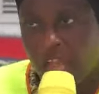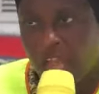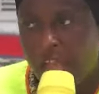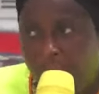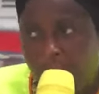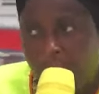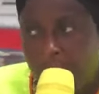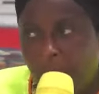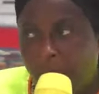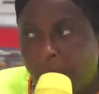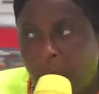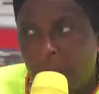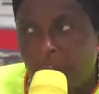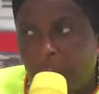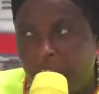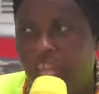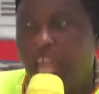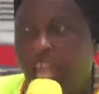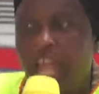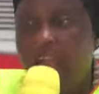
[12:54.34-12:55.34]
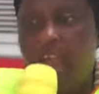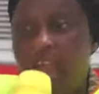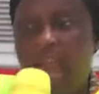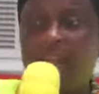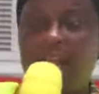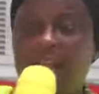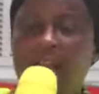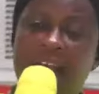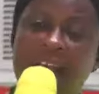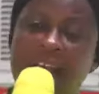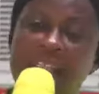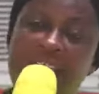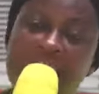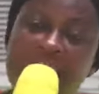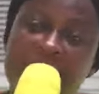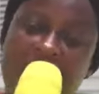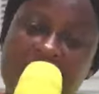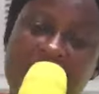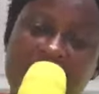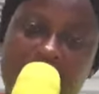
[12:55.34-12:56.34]
I'm not going. And, and ah, ah, that is
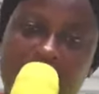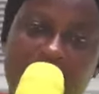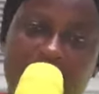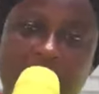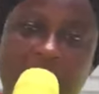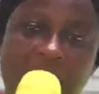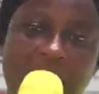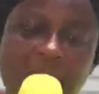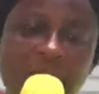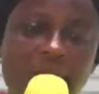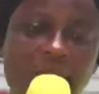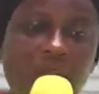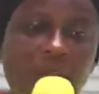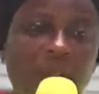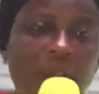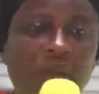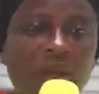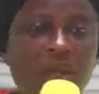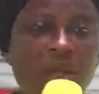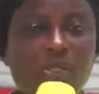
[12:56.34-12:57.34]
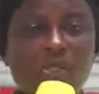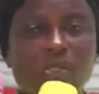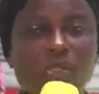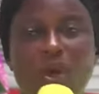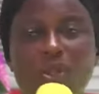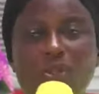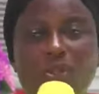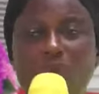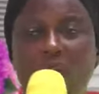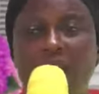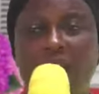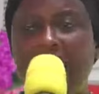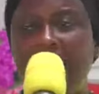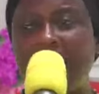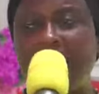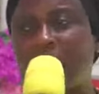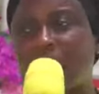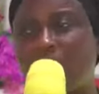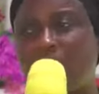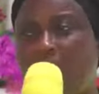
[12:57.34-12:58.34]
how she passed. So to crown it
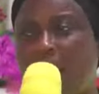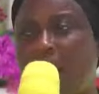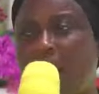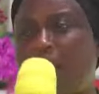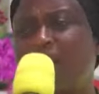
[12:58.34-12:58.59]
all, I was